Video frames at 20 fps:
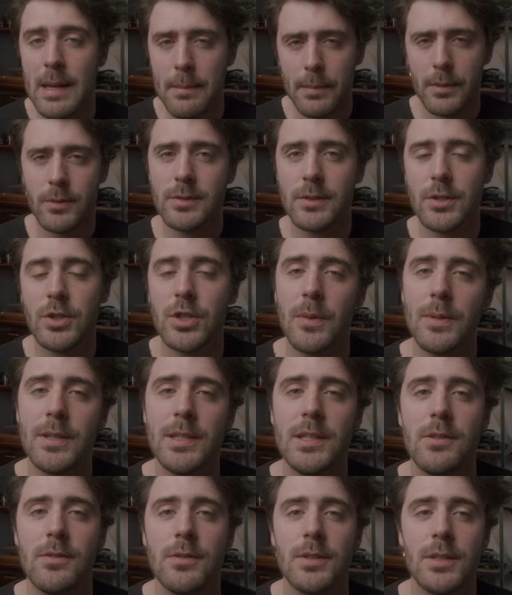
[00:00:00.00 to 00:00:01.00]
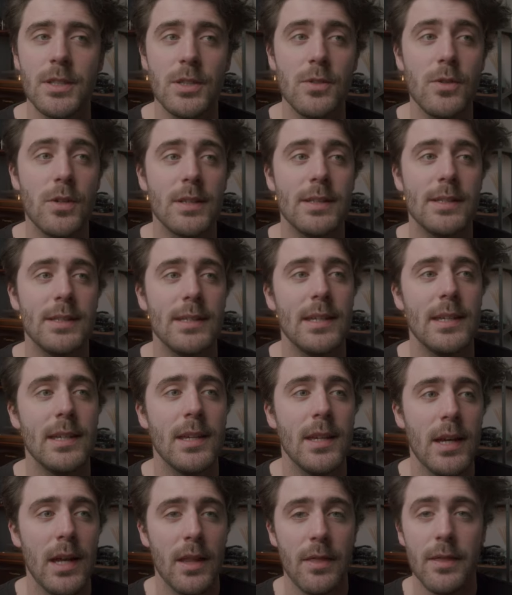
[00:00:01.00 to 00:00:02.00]
but also to show it to you so you could see
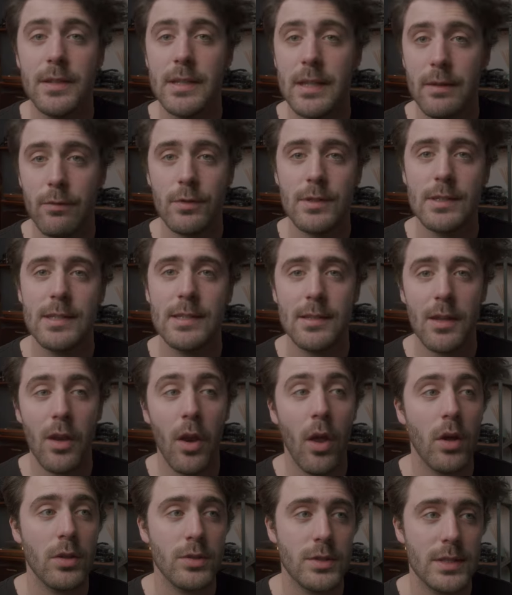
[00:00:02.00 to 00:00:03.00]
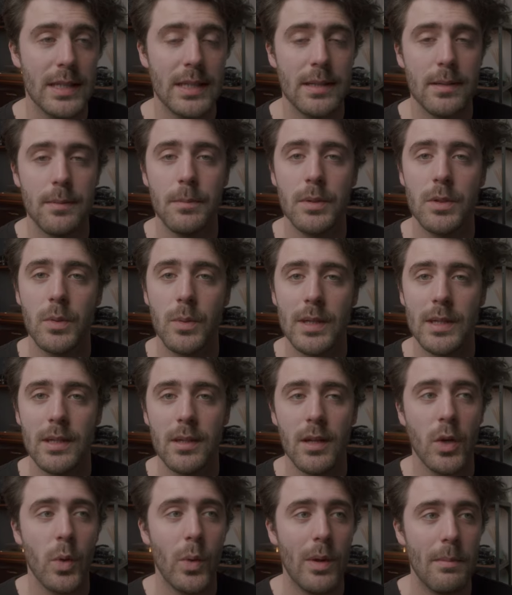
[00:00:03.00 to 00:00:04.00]
the differences largely between
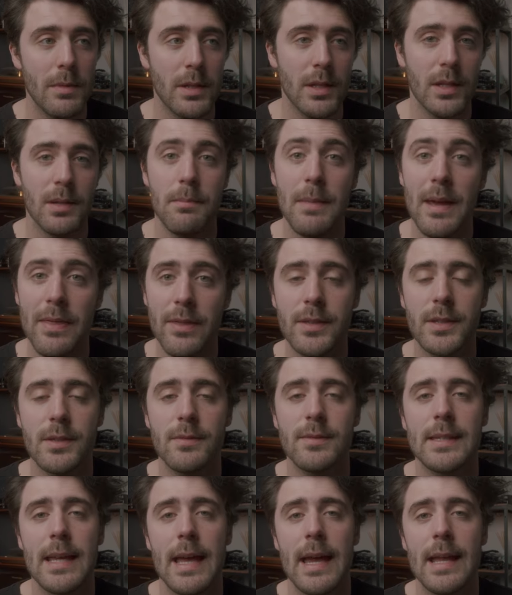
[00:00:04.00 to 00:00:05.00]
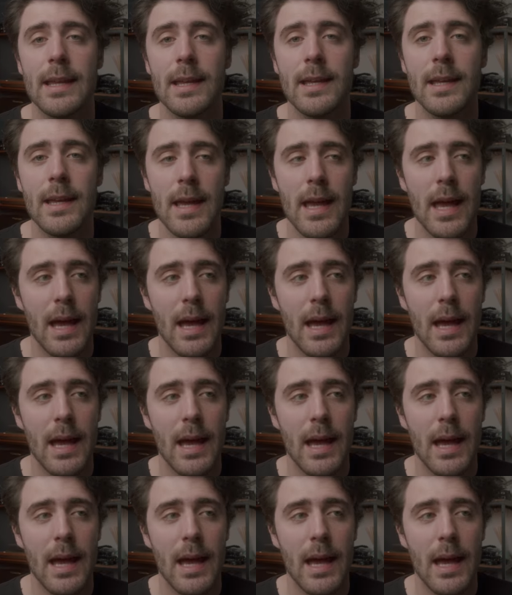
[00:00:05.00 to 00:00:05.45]
equipment and methods of scanning,